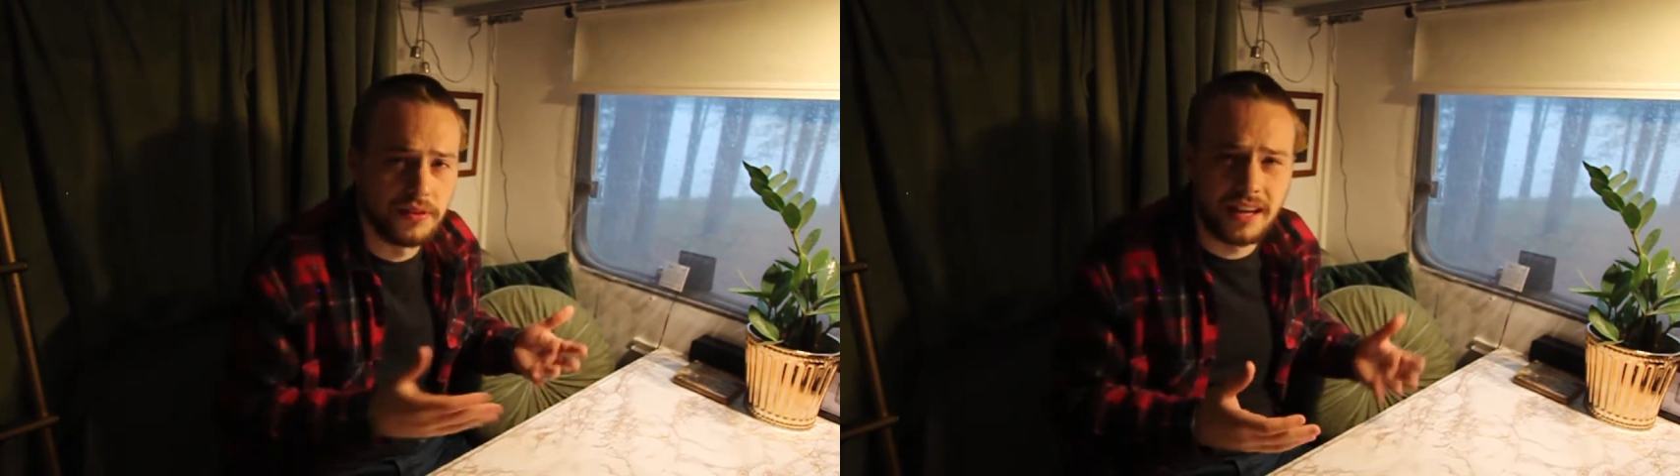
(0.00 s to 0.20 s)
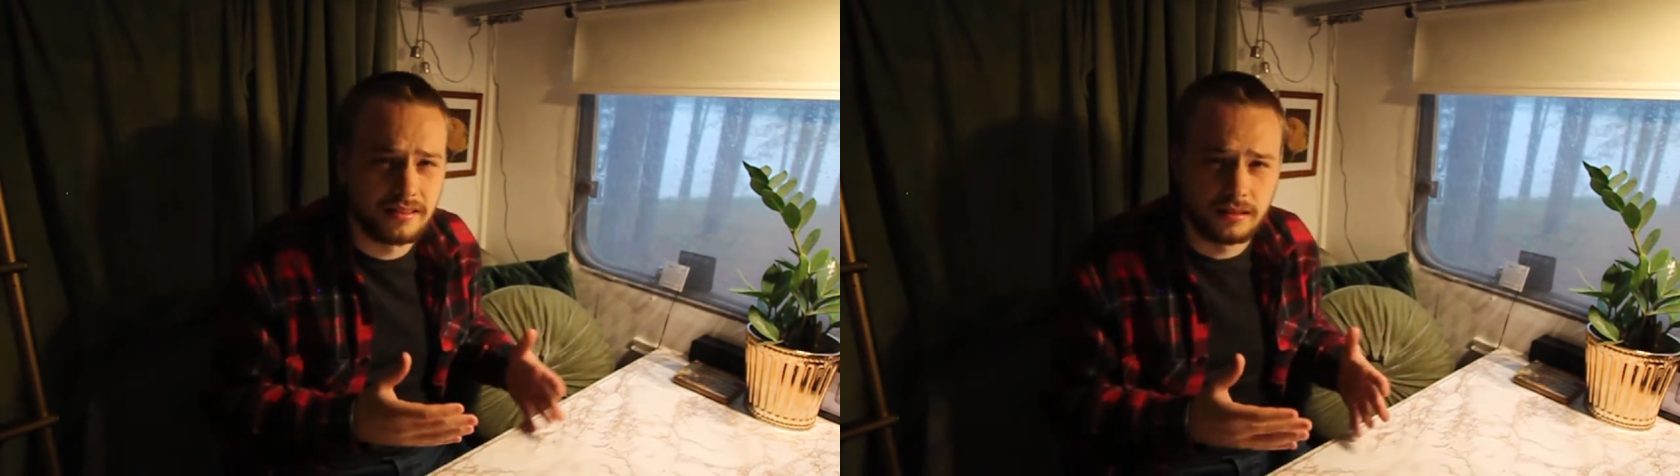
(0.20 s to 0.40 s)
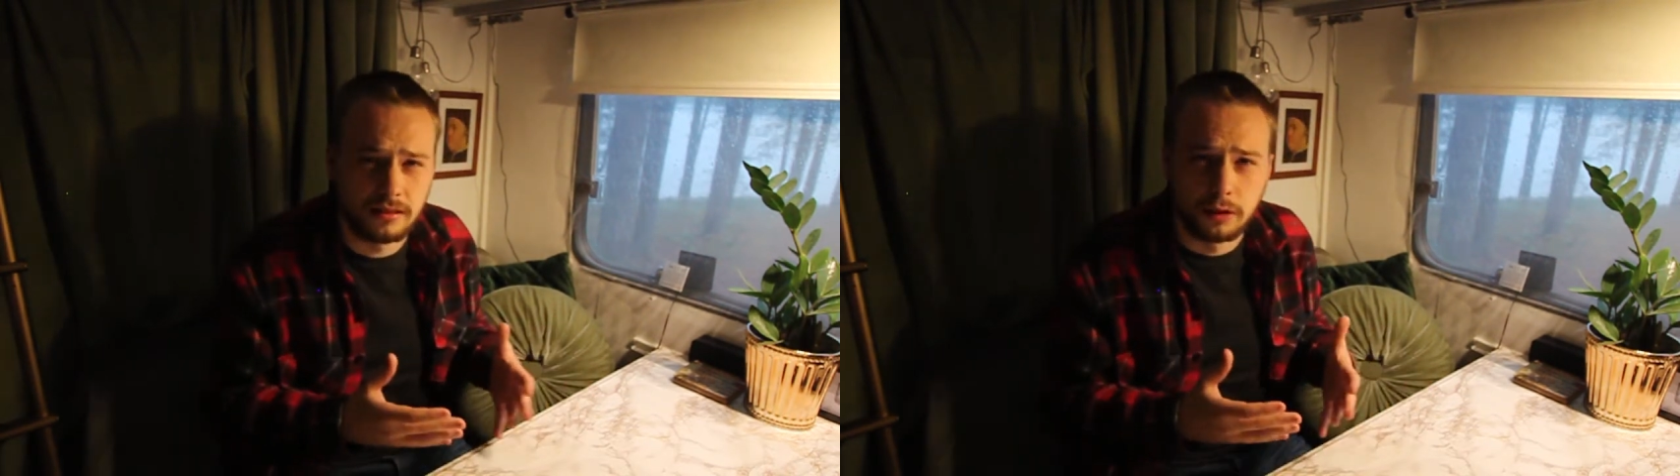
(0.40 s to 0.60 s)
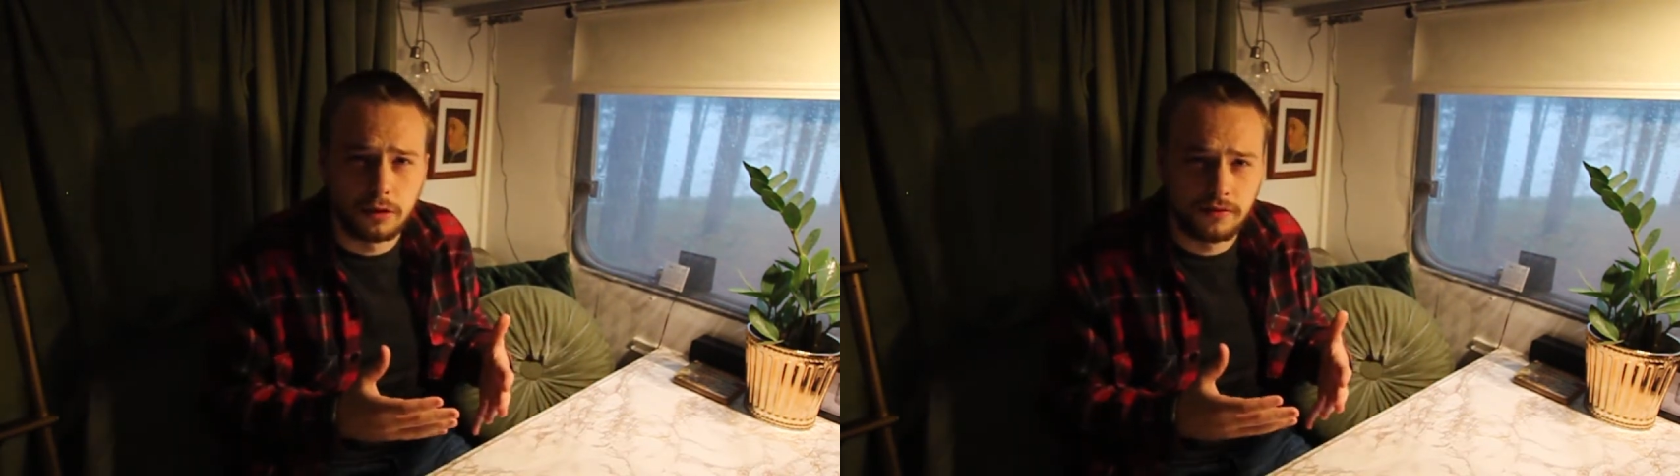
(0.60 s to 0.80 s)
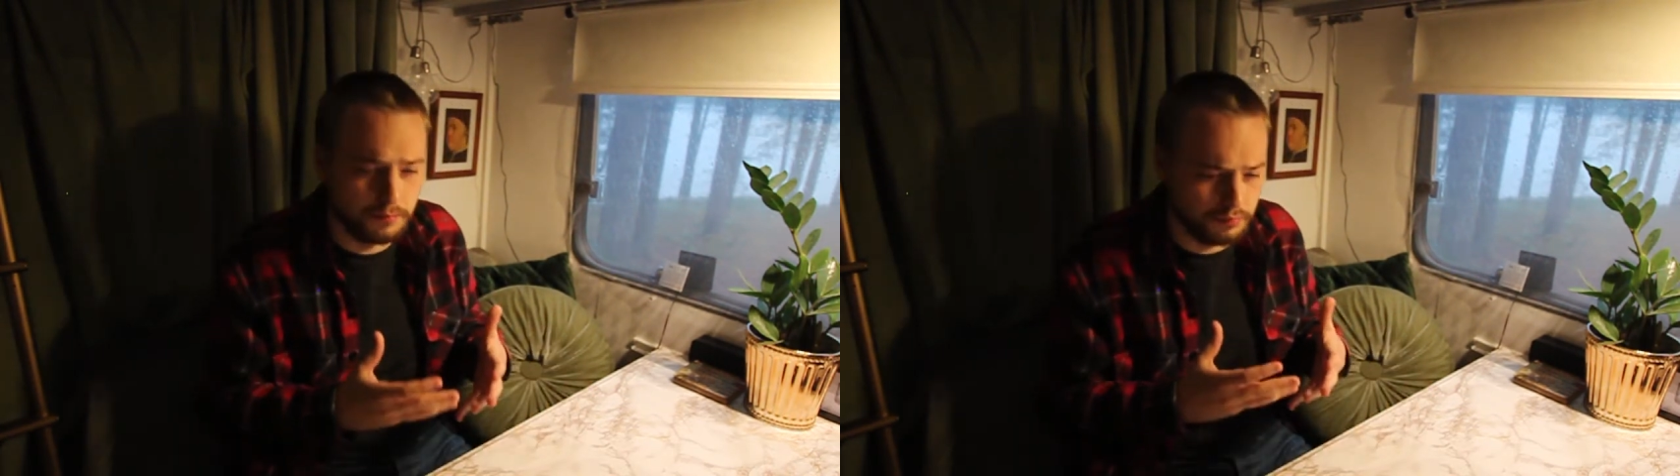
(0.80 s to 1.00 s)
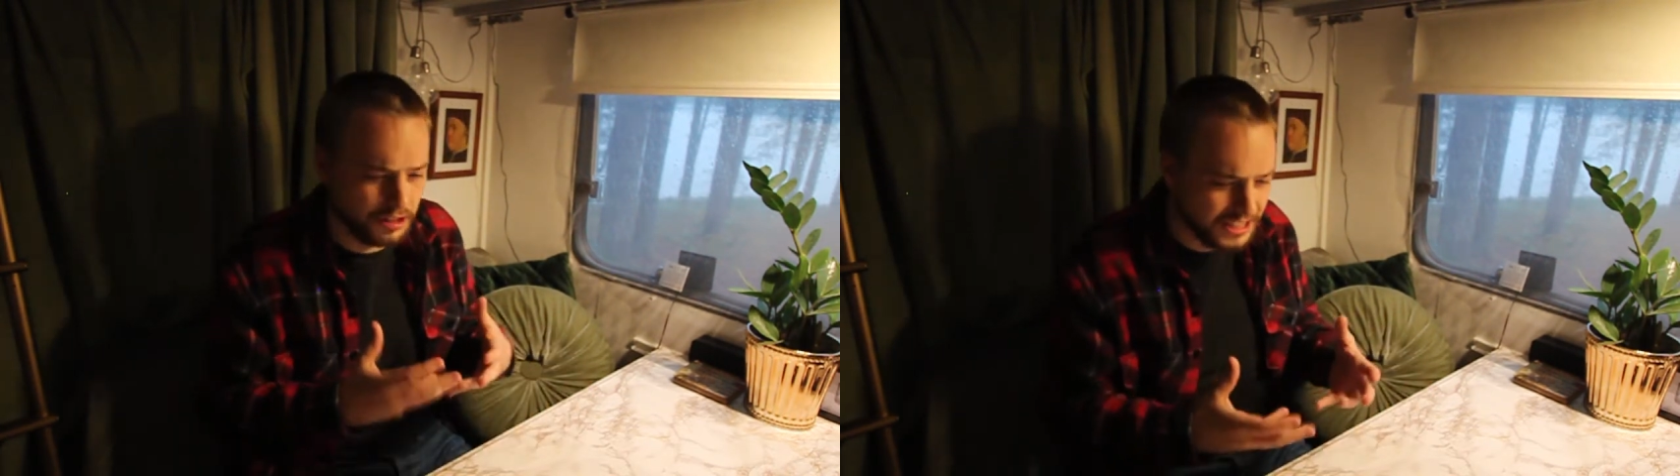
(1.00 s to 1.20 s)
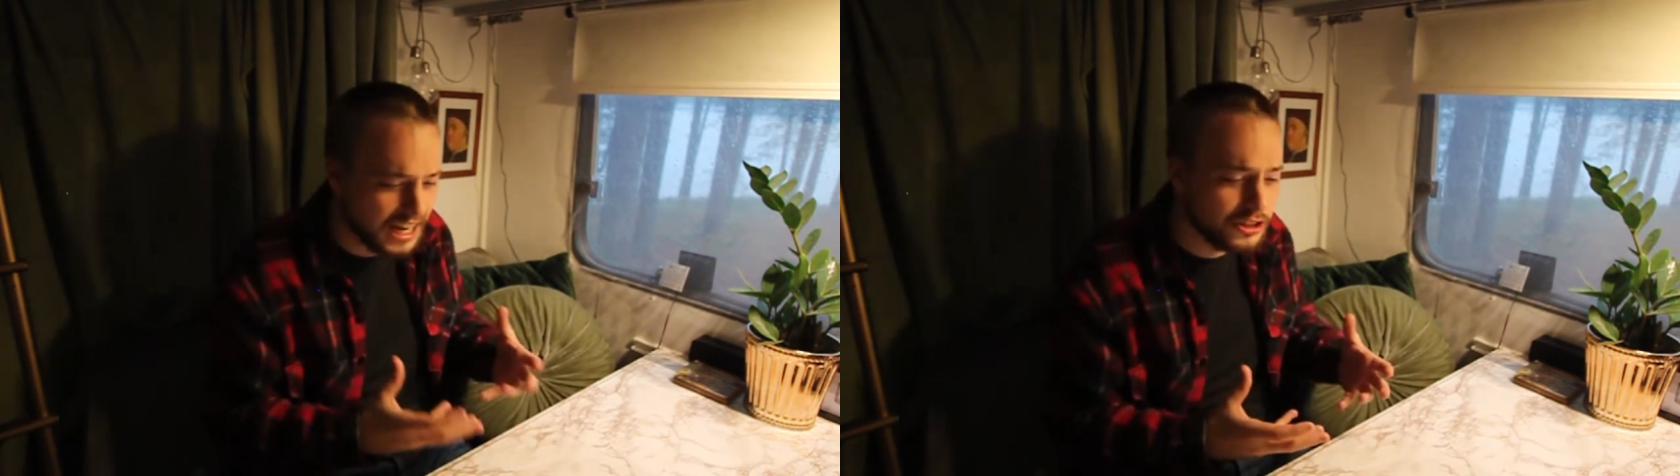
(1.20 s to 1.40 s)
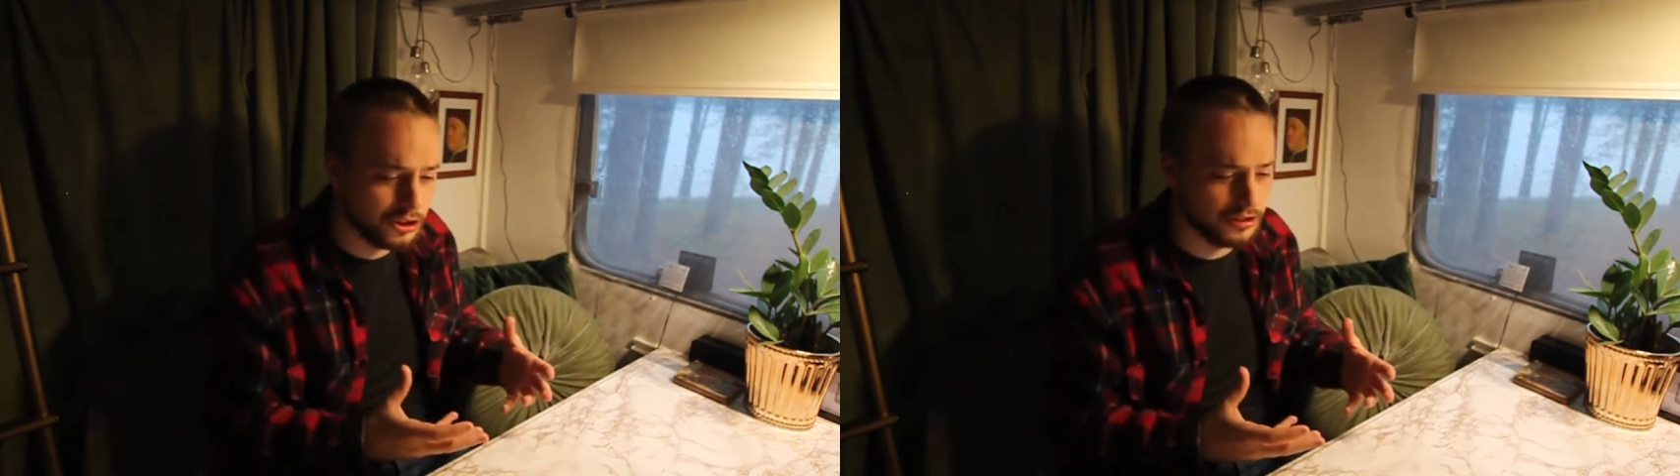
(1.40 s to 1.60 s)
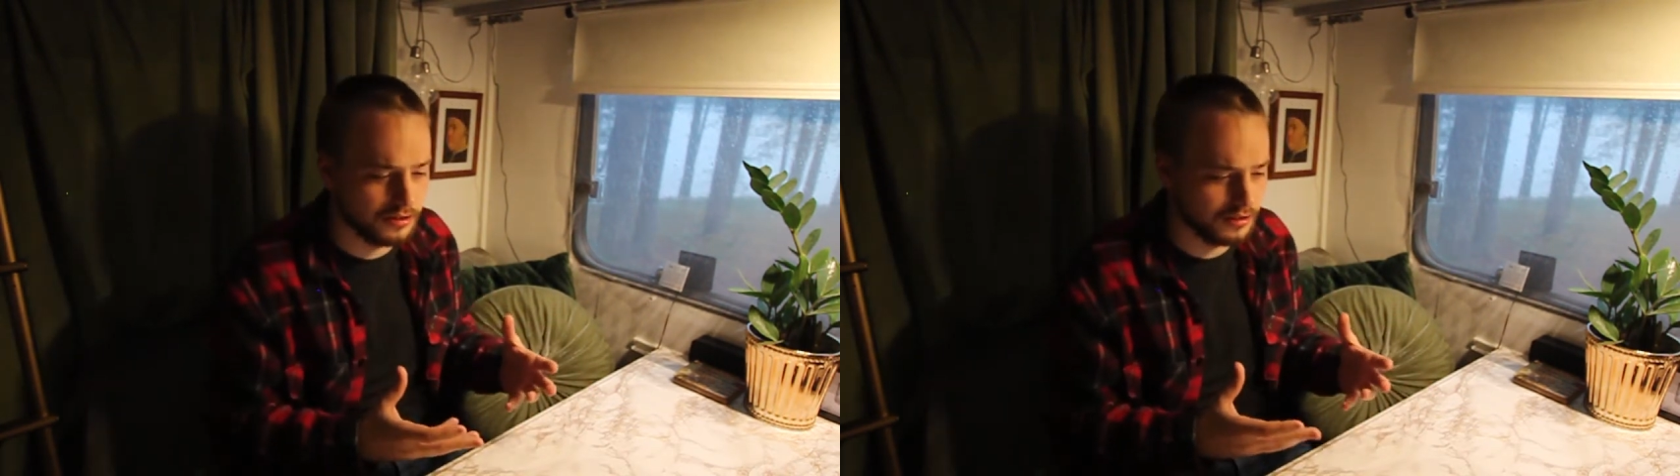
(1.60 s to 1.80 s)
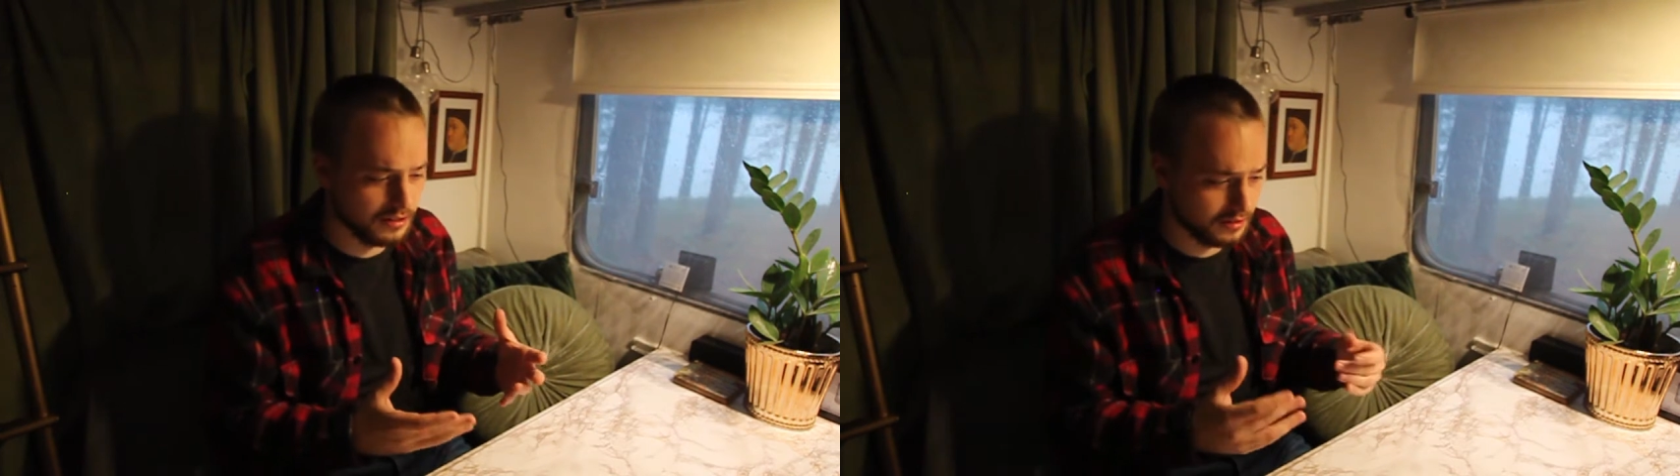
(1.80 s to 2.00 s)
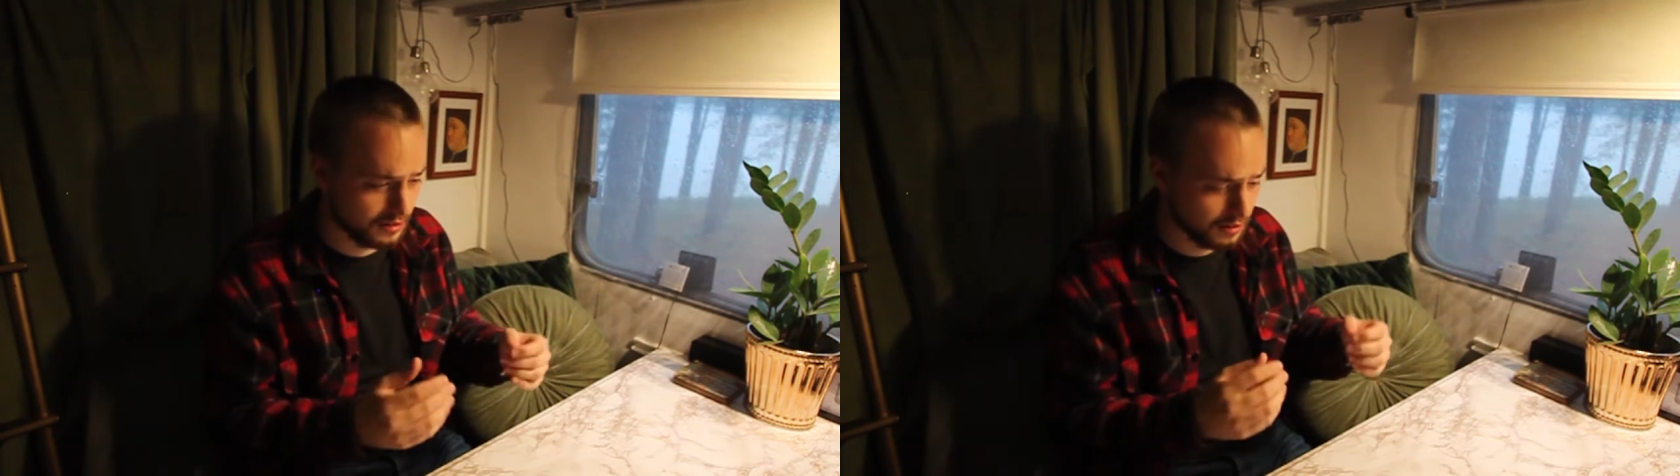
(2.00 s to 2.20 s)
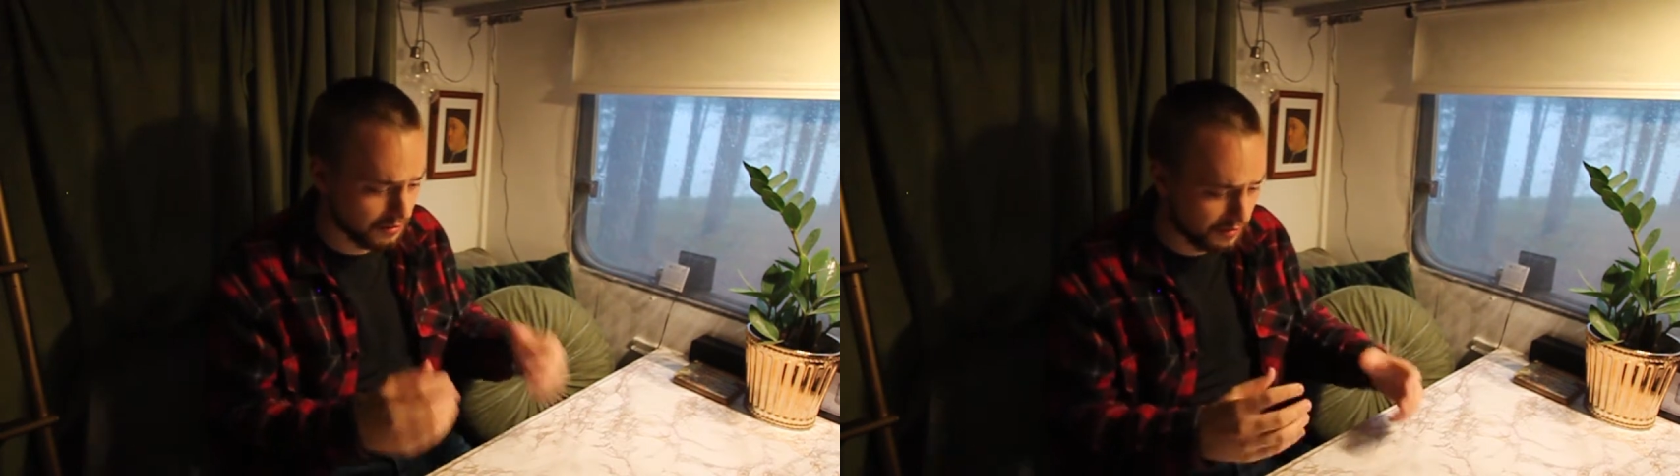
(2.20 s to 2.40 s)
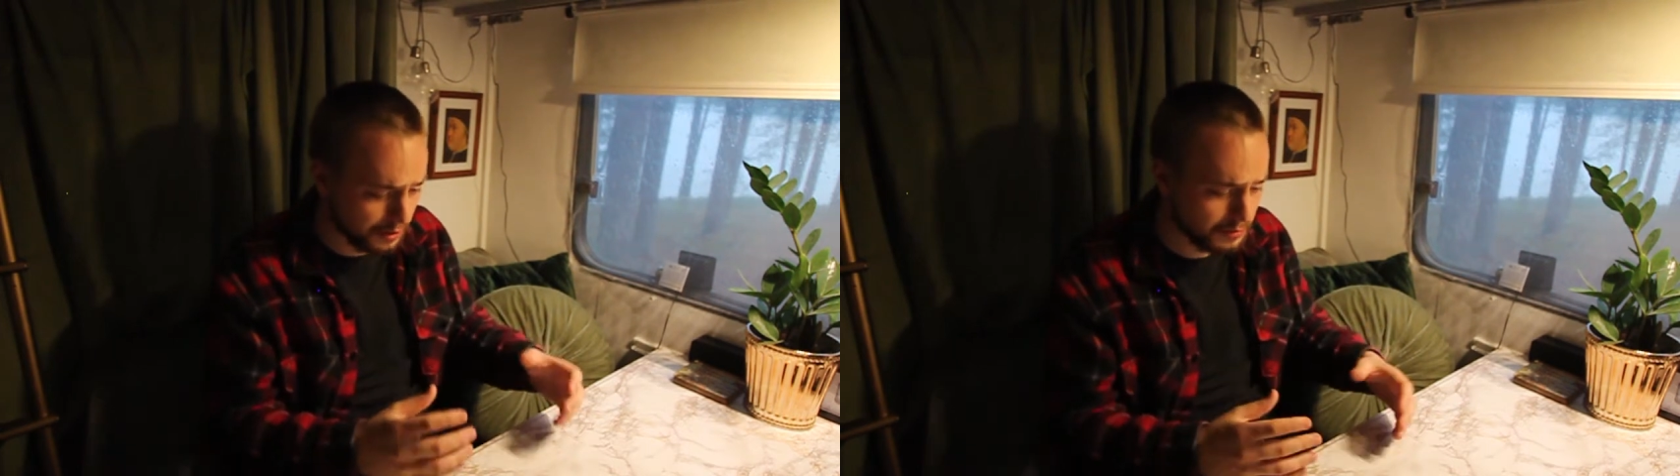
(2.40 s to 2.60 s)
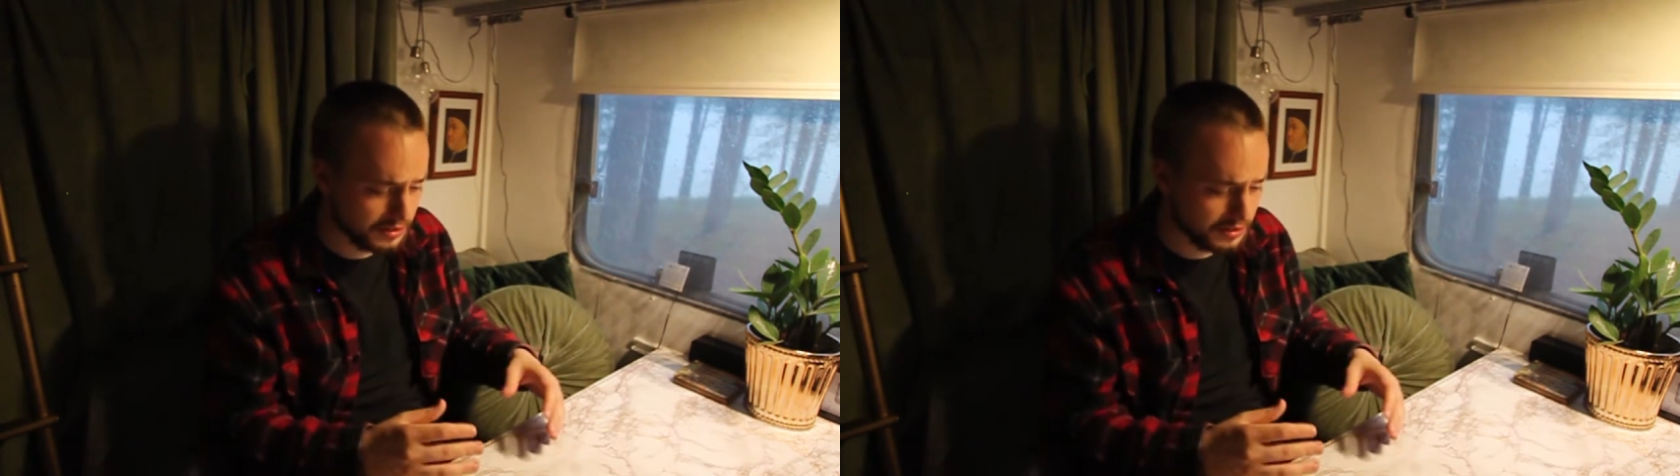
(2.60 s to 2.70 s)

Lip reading: There's a sort of pretentiousness that the film